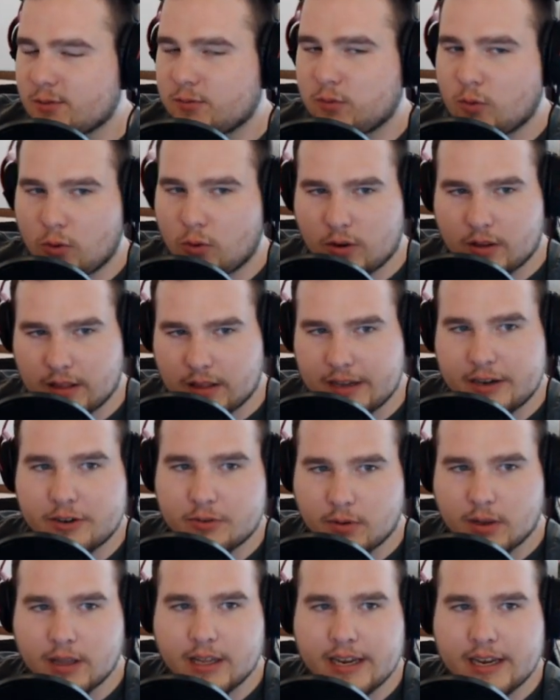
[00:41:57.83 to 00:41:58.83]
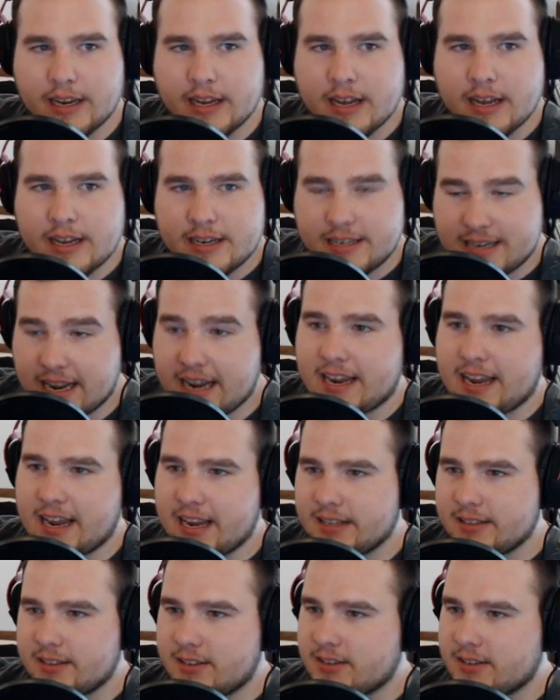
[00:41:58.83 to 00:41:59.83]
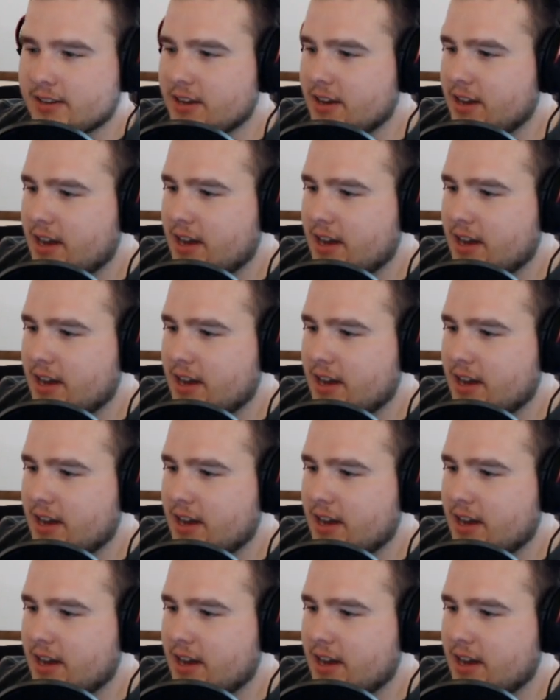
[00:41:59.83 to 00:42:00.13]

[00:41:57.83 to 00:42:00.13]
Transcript: for literally decades.